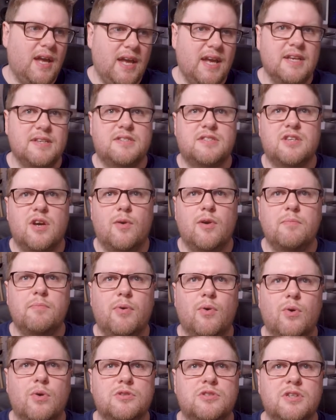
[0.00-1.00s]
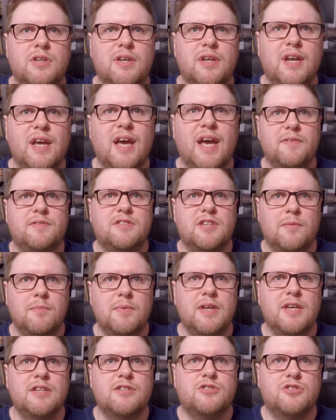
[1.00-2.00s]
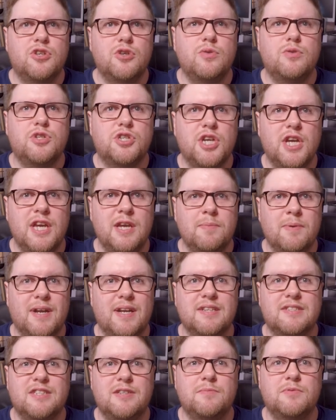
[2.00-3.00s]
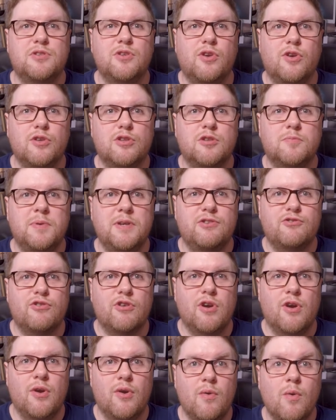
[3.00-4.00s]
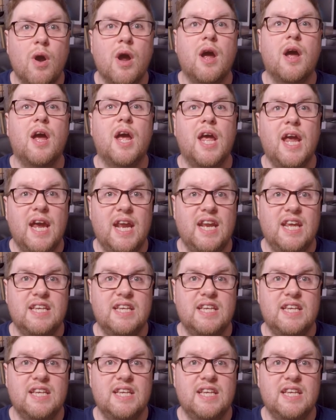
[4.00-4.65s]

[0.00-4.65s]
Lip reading: is so important. If something is too cheap and it seems too good to be true, it